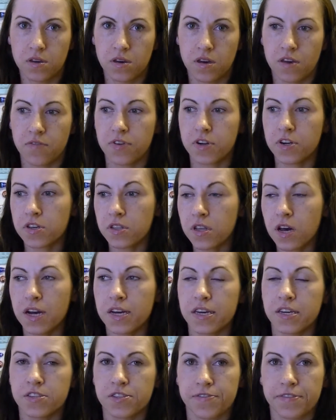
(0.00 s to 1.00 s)
If they're
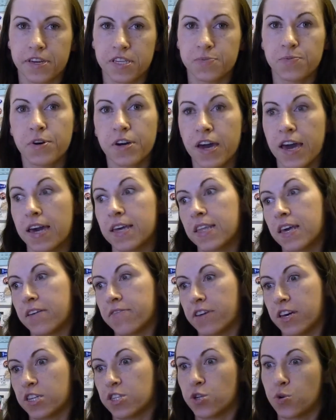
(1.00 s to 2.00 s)
logging into Facebook and they have
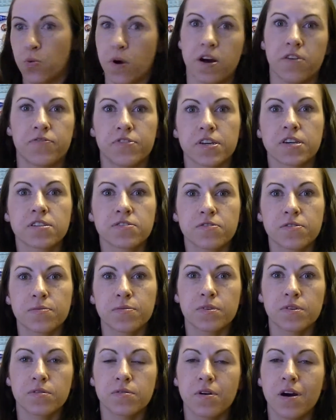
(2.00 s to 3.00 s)
like 12 things from
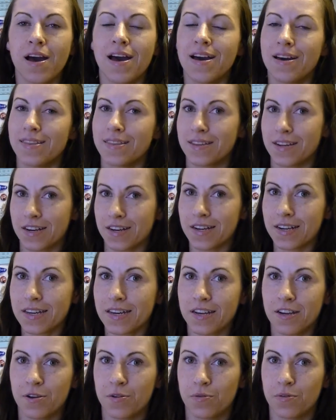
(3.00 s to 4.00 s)
you, they're going to
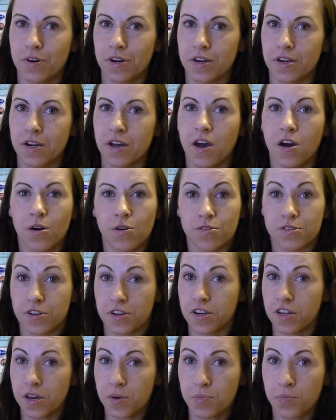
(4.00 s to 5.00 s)
get annoyed, or they're
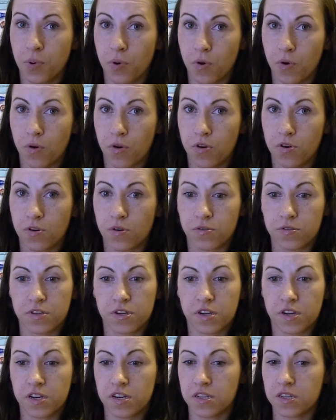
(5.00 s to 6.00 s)
going to get bored, or
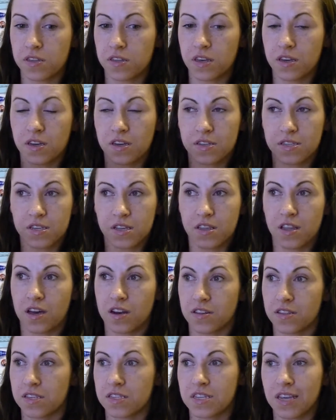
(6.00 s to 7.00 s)
they're going to think it's a
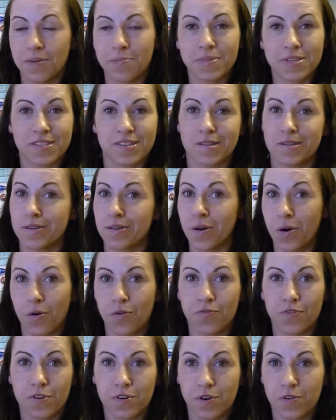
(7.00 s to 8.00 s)
lot of the same material
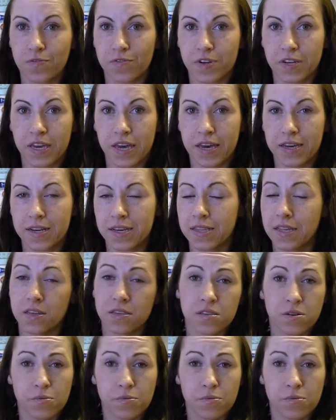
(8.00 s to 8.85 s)
over and over again, and that's